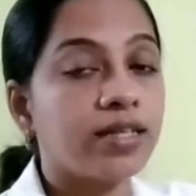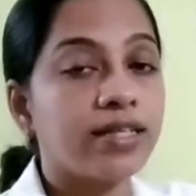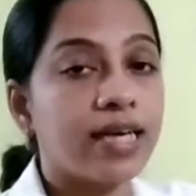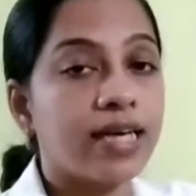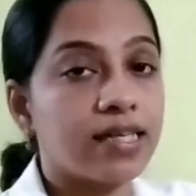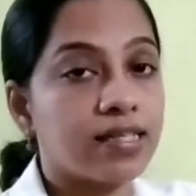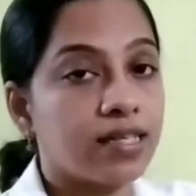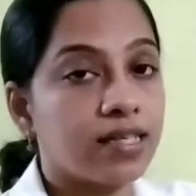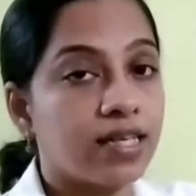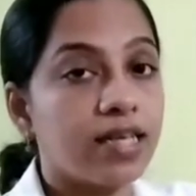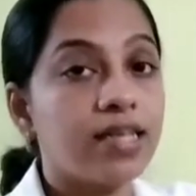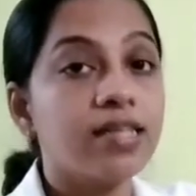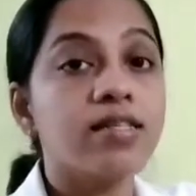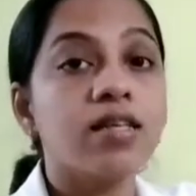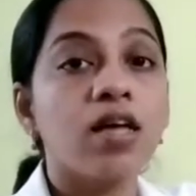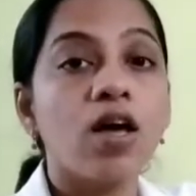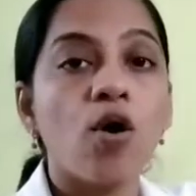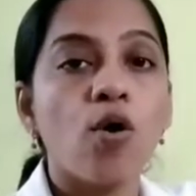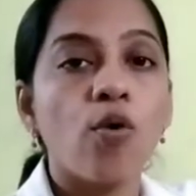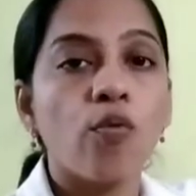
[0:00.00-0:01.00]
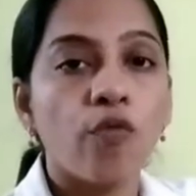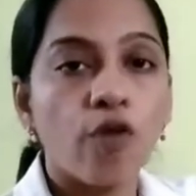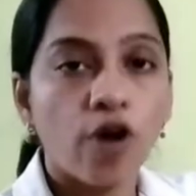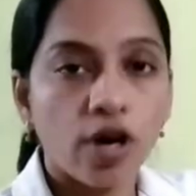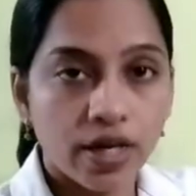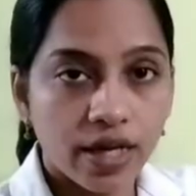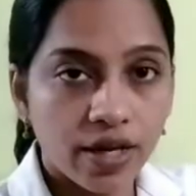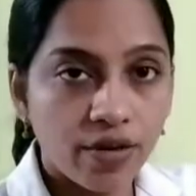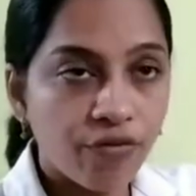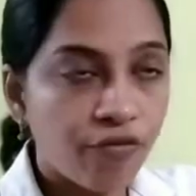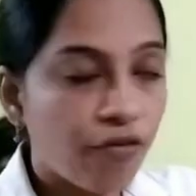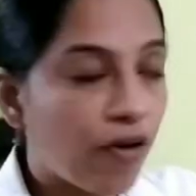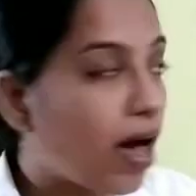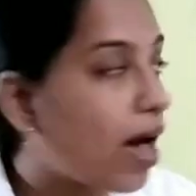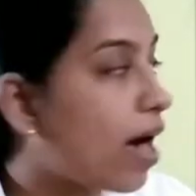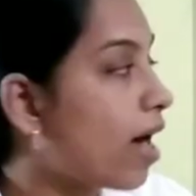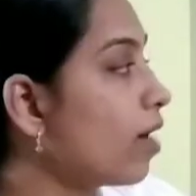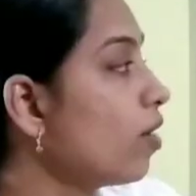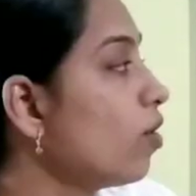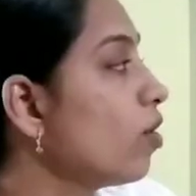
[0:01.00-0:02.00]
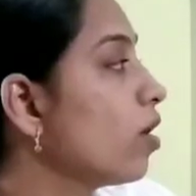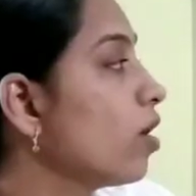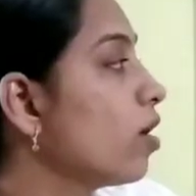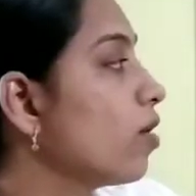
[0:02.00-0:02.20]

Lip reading: Yes, it is 45.